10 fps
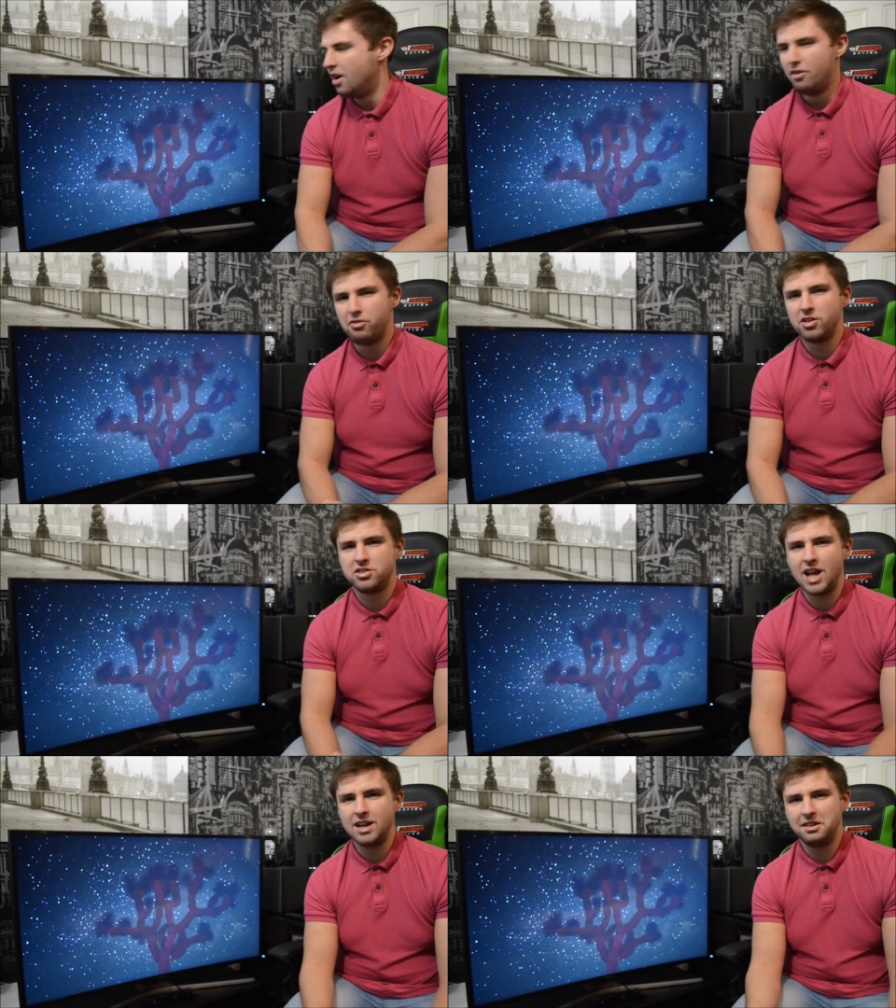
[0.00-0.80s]
for a
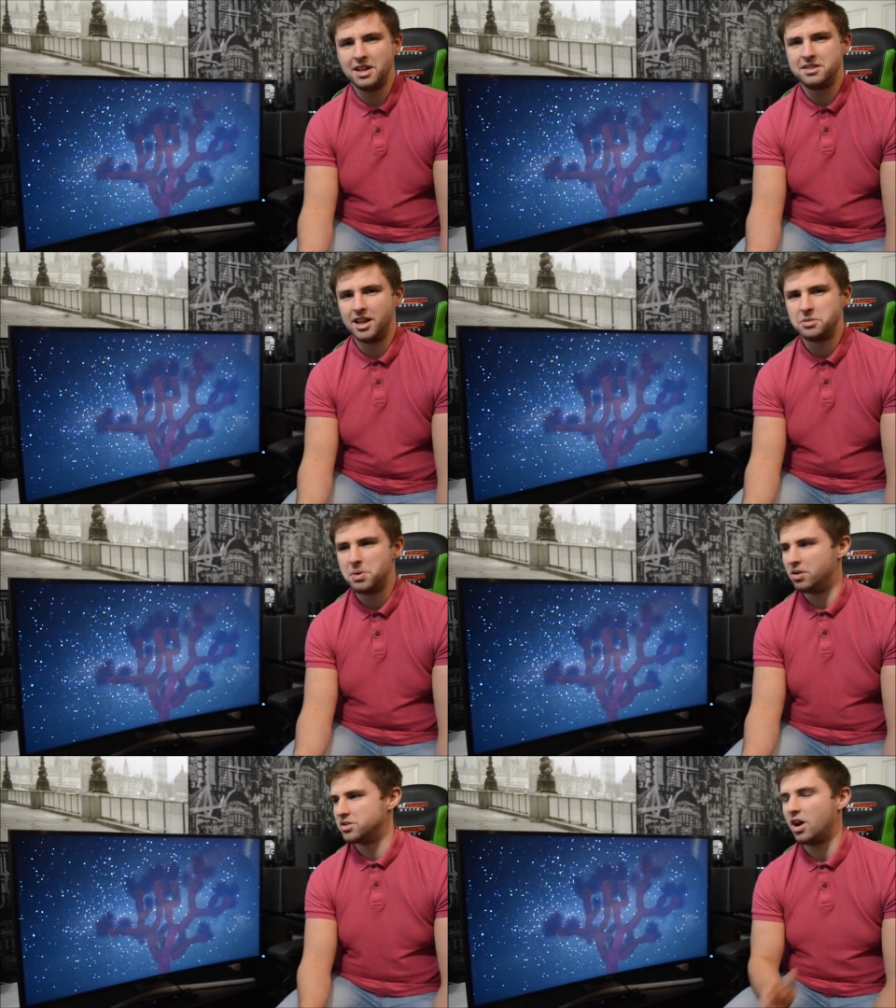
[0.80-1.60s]
standard listening
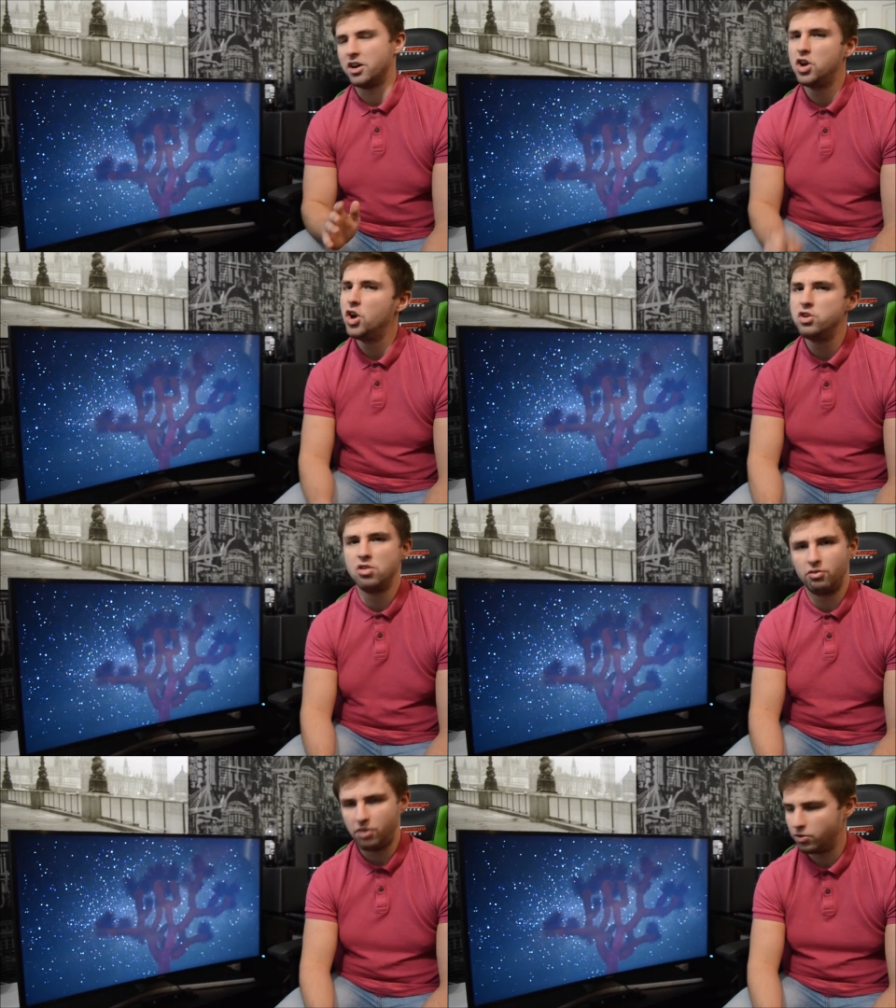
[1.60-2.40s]
experience I could
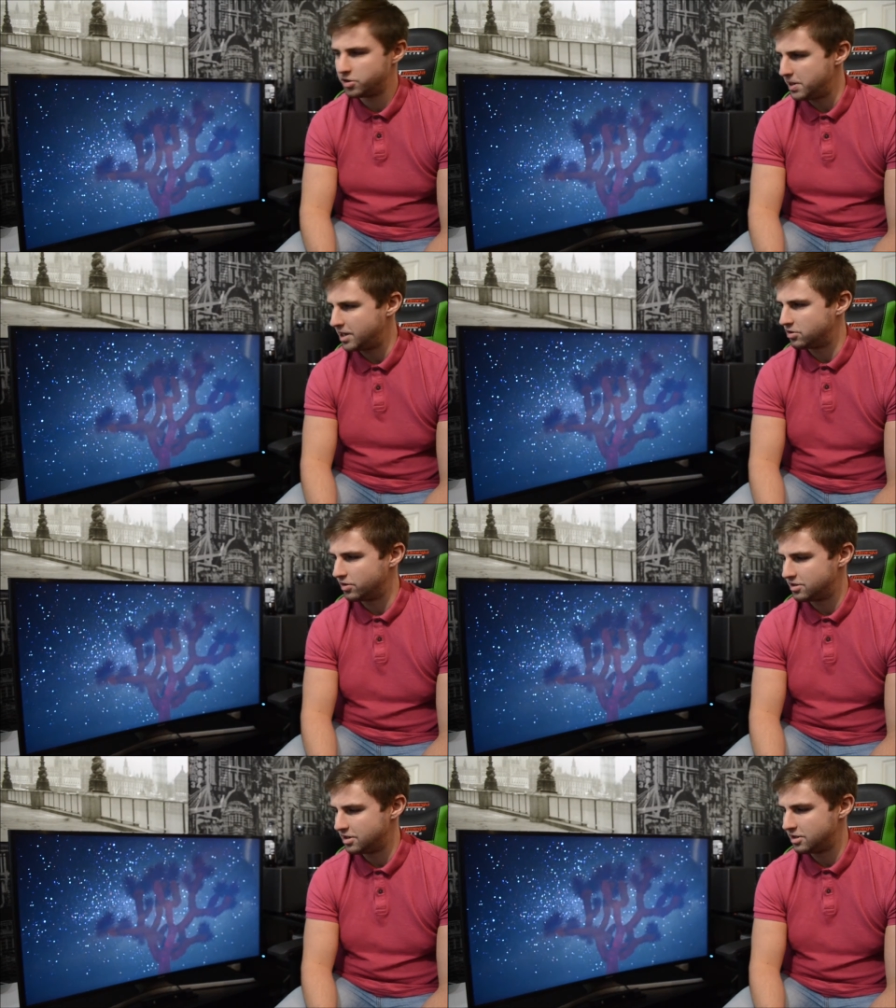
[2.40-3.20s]
not fault the speakers on the
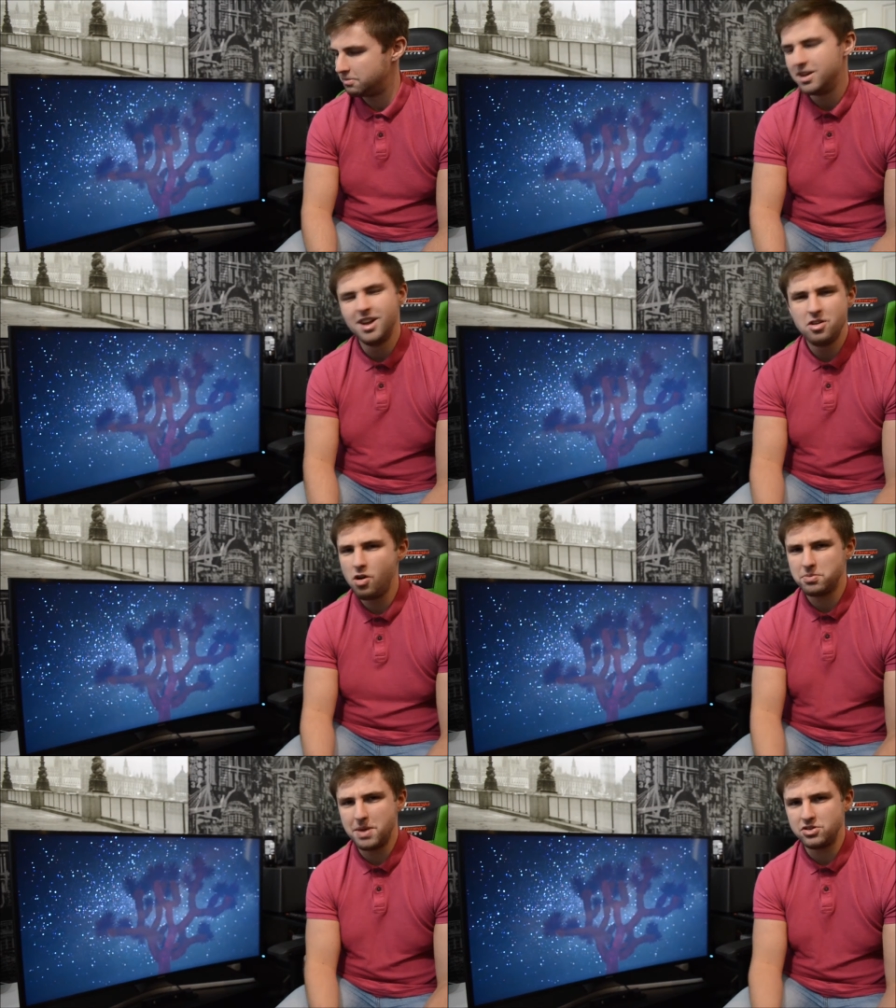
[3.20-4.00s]
system
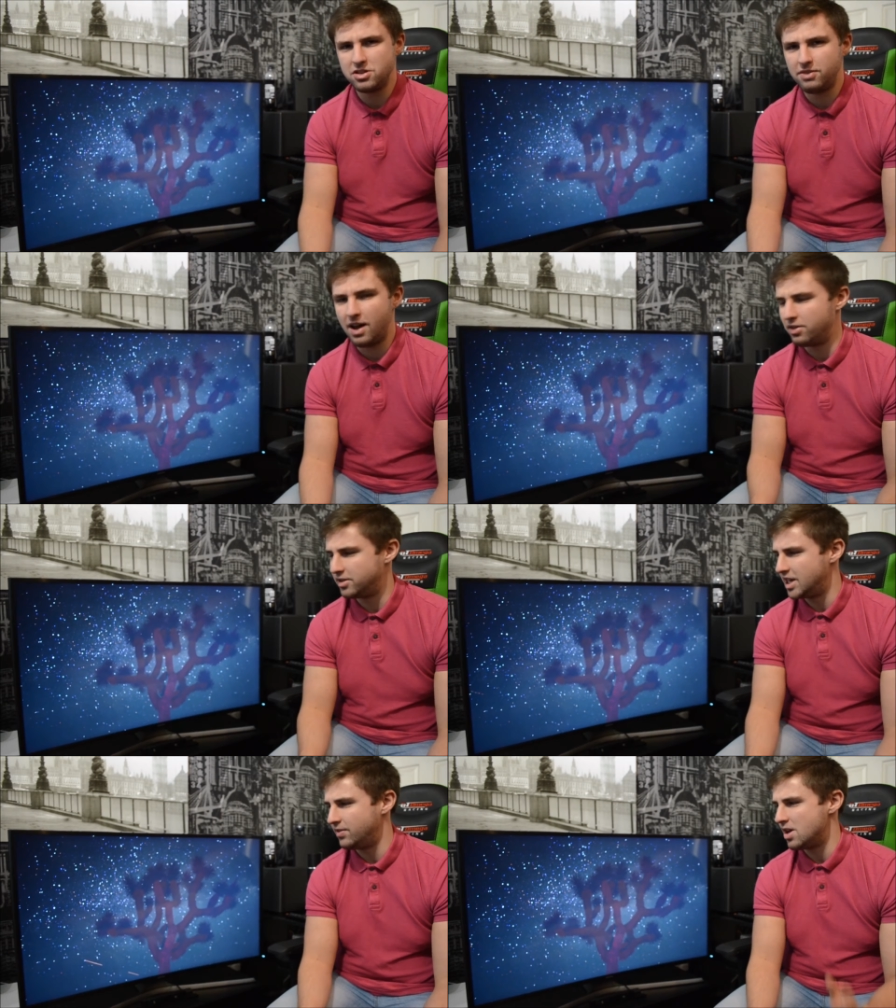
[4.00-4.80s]
not to mention the fact that
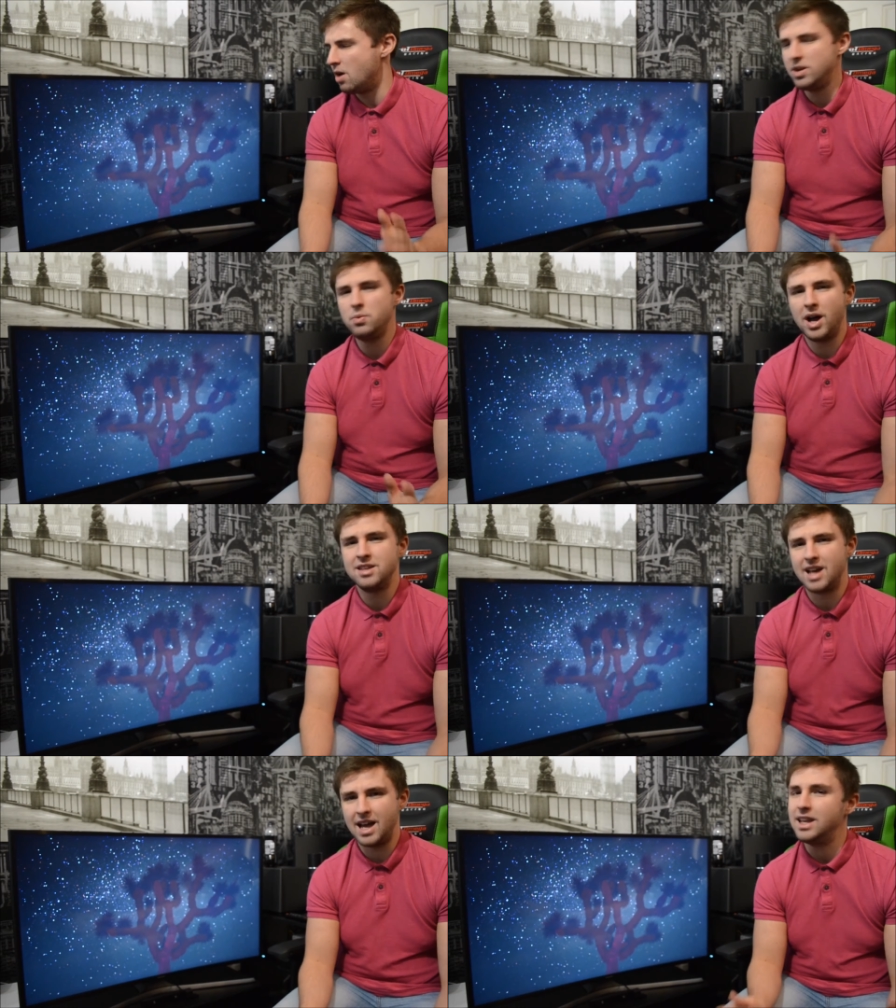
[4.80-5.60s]
the TV only weighs
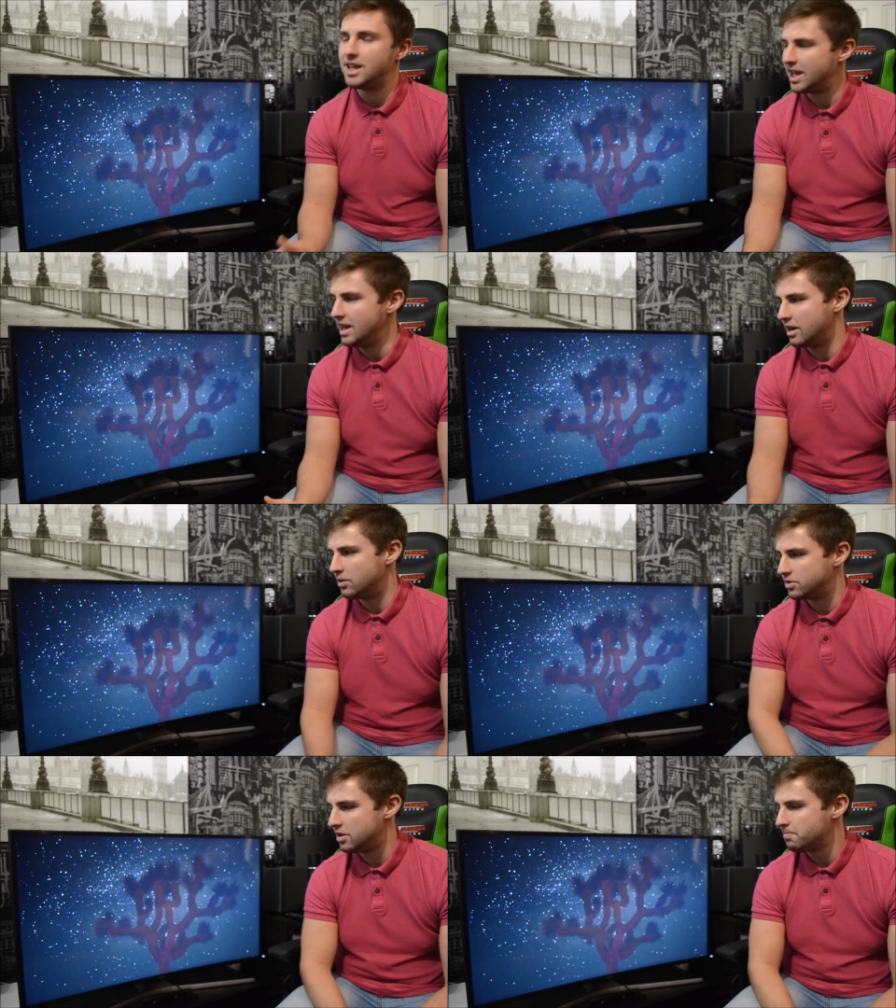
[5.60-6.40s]
8 kilos
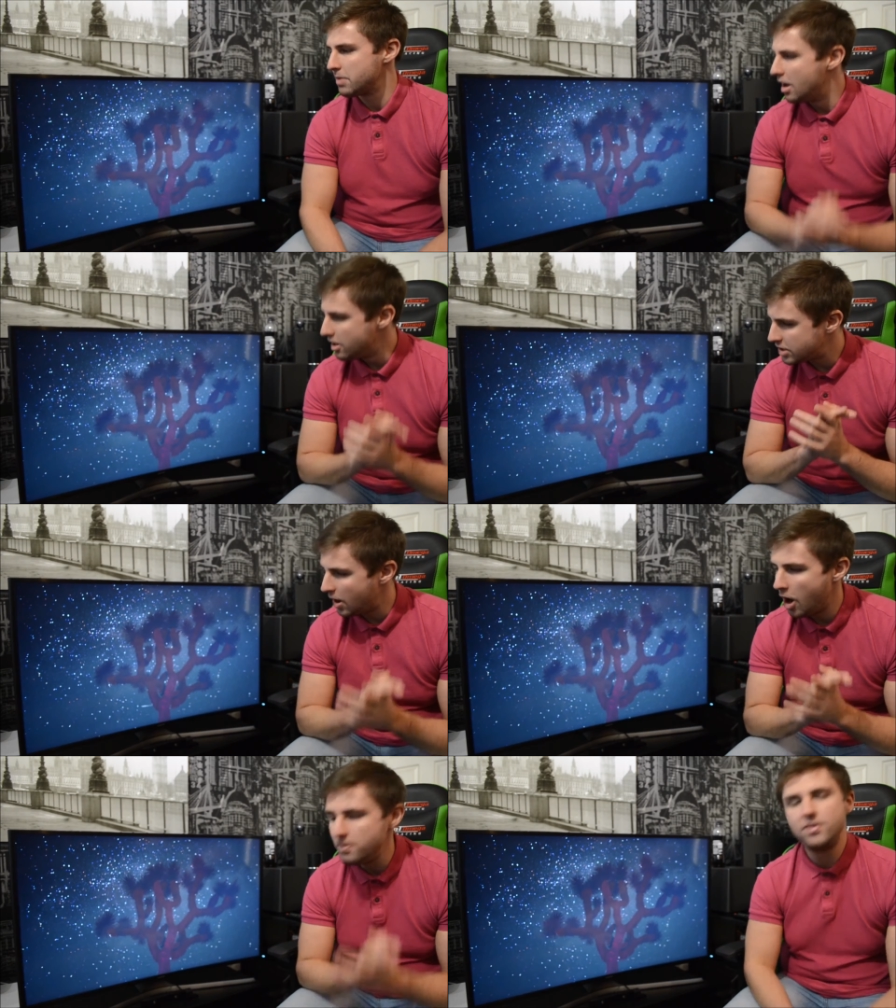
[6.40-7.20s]
so I
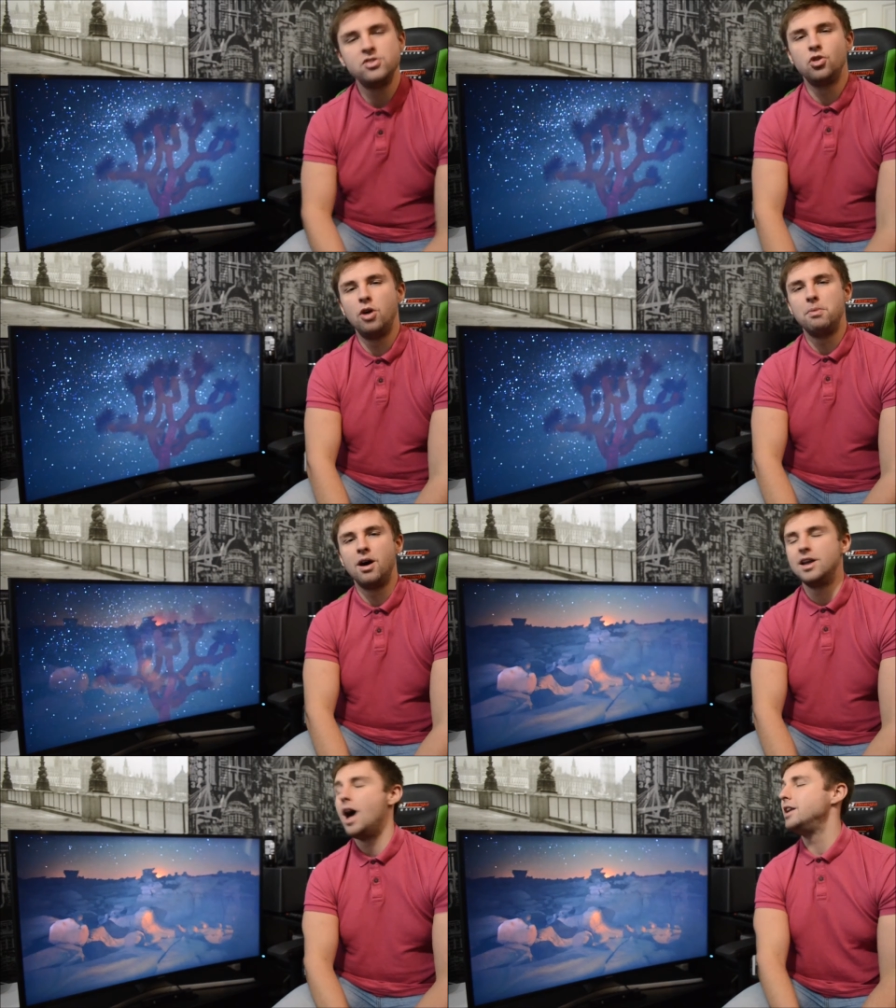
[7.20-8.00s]
hope you've enjoyed
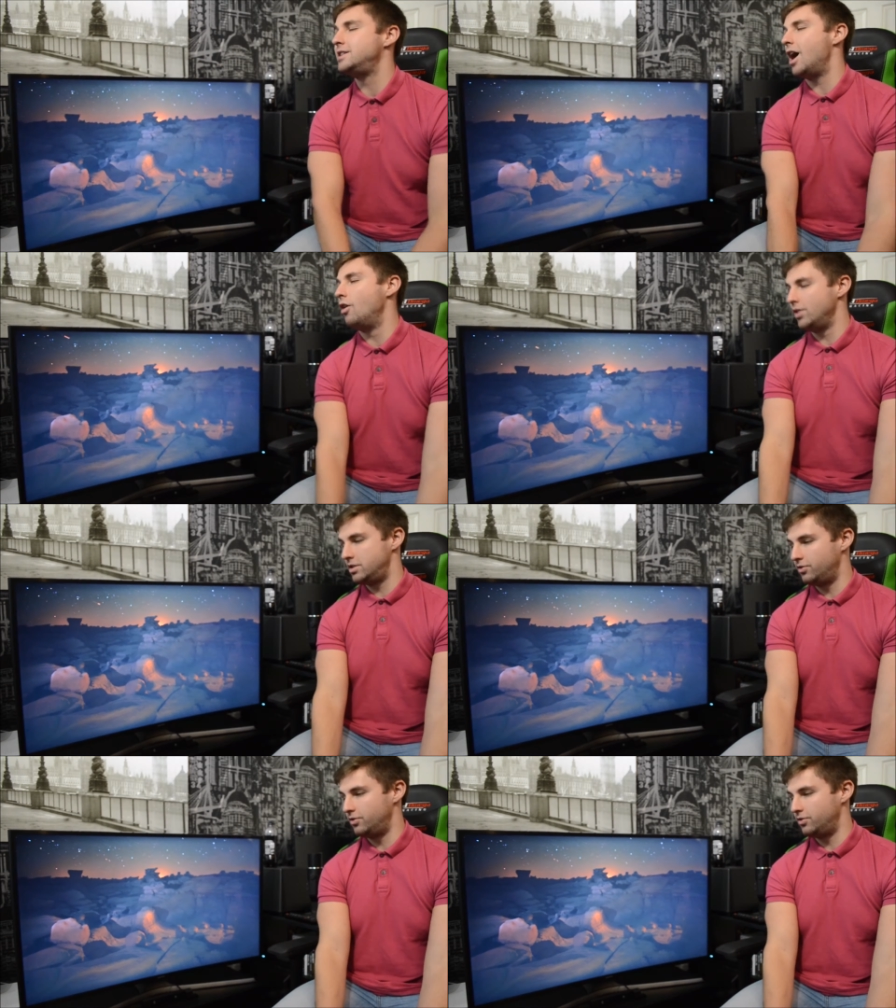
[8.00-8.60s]
my delve into